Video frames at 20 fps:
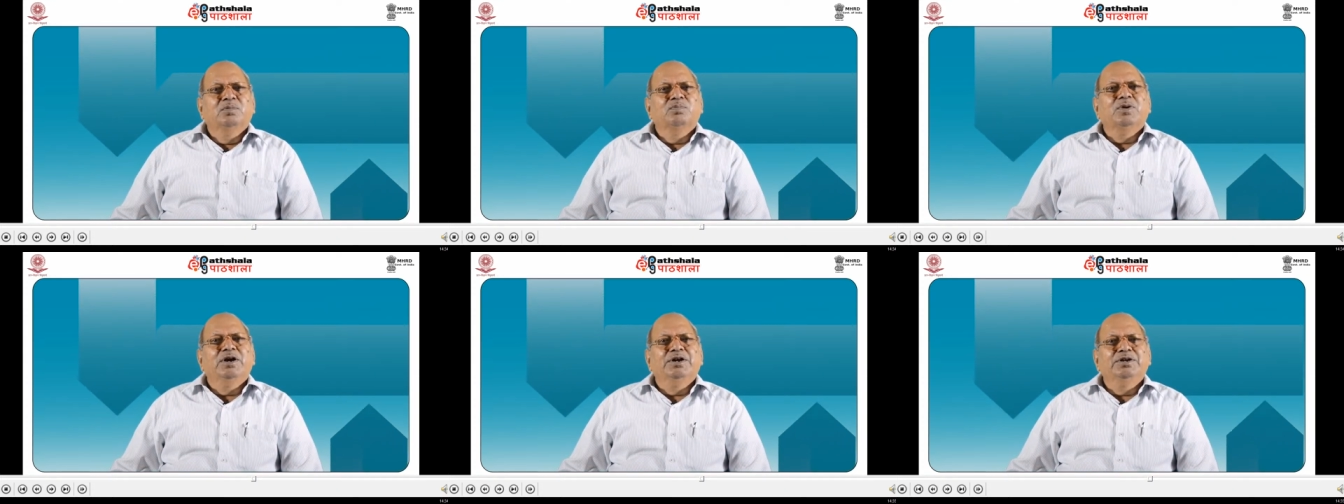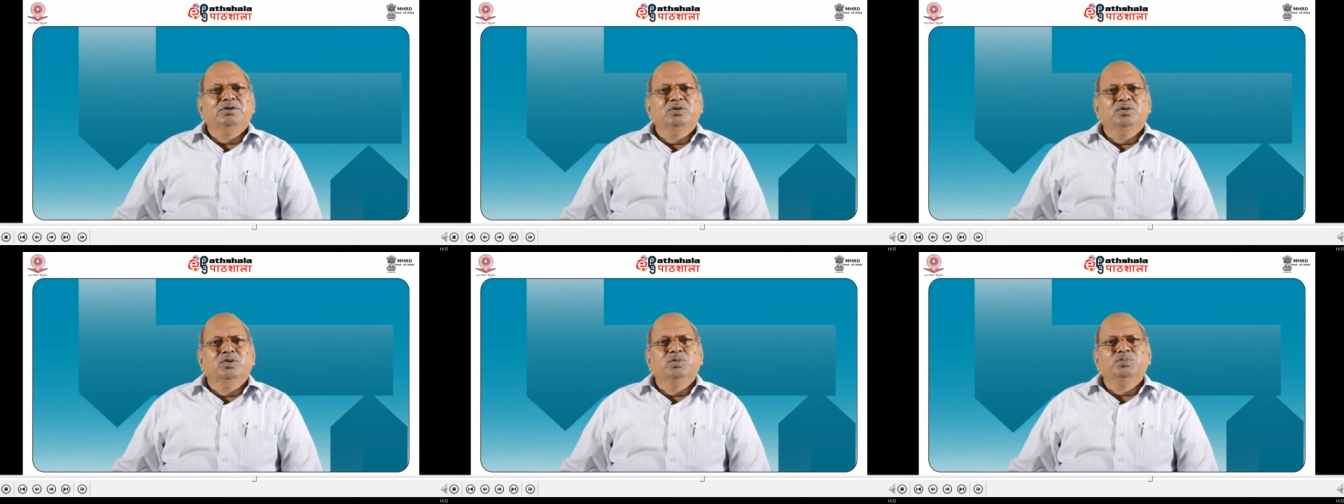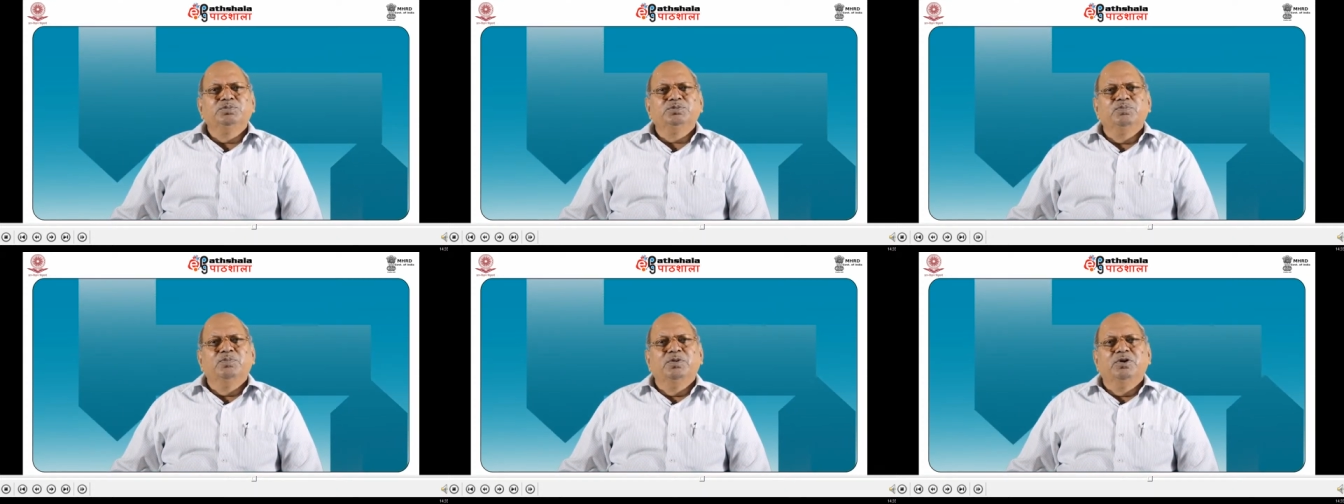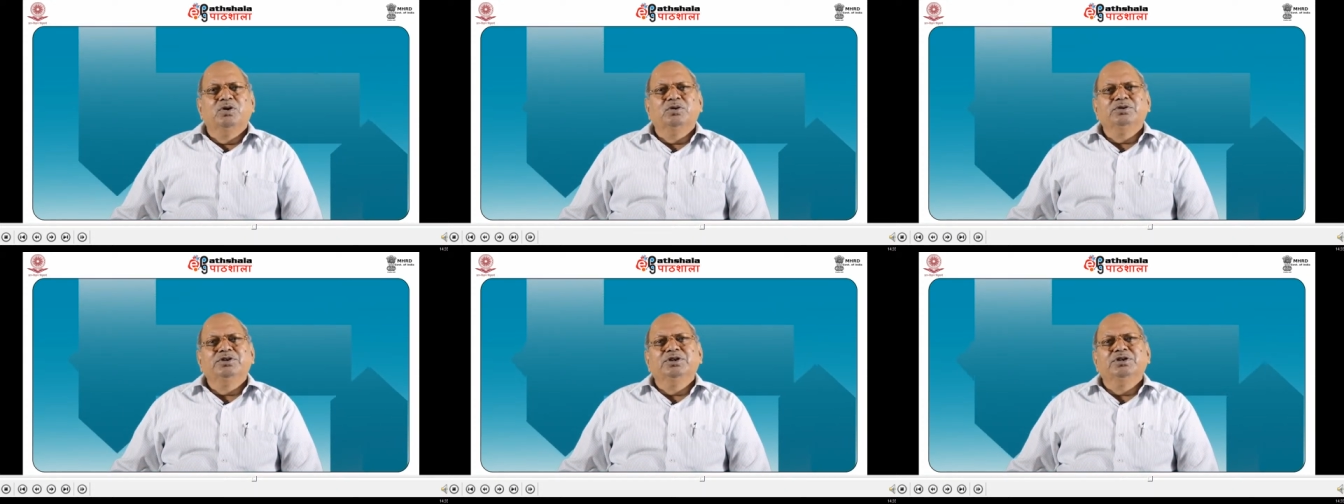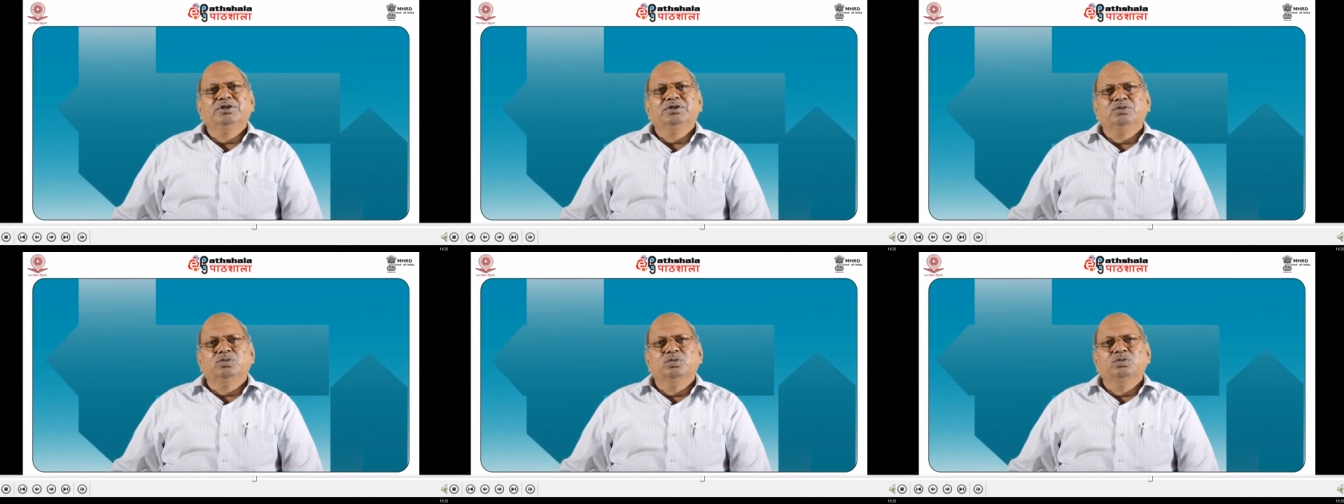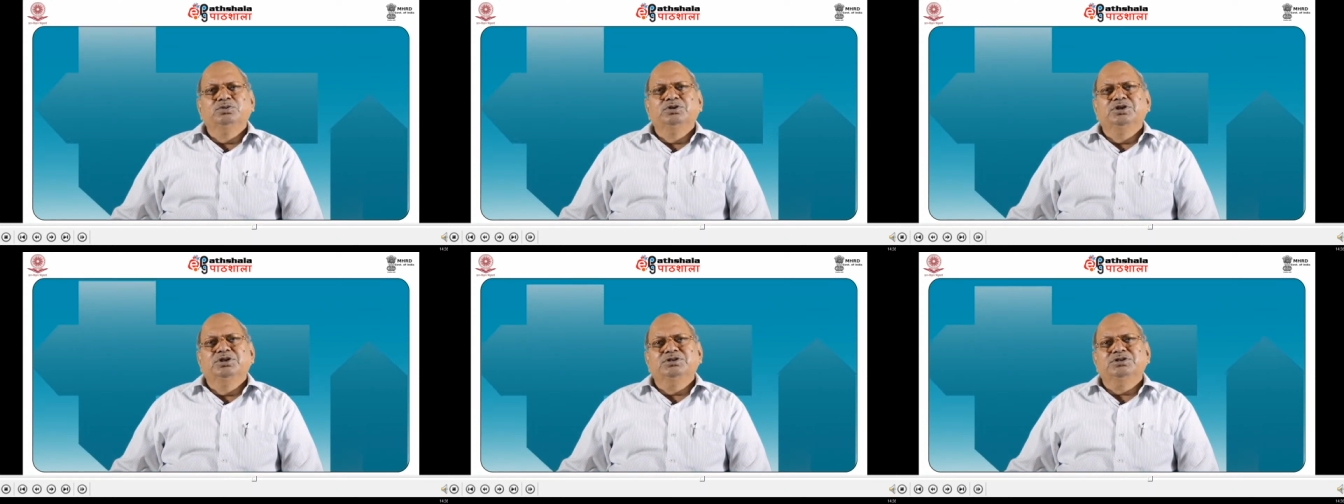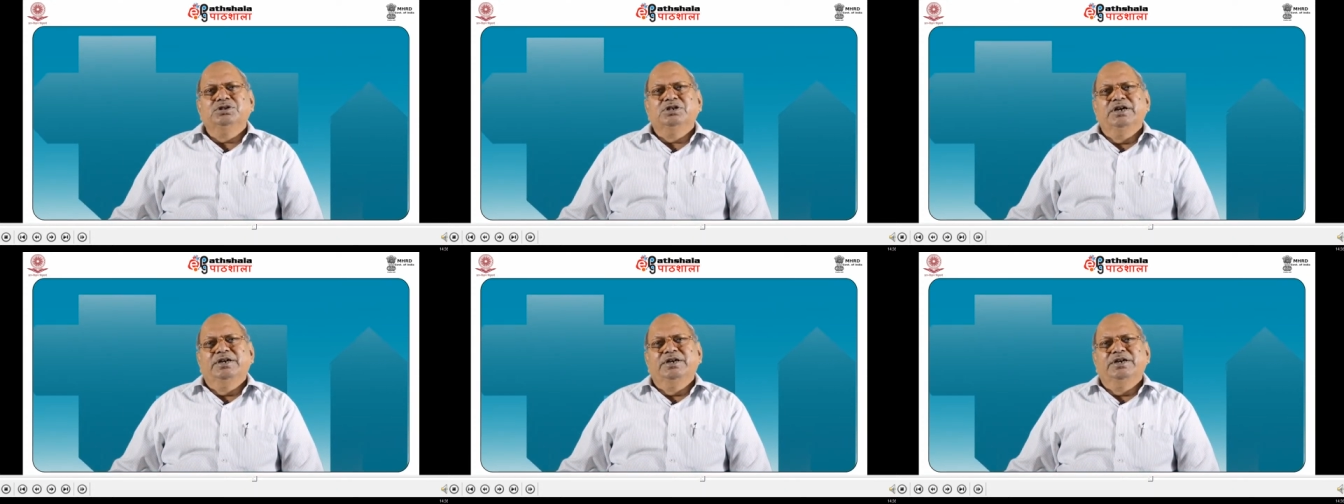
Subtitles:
Point groups belonging to these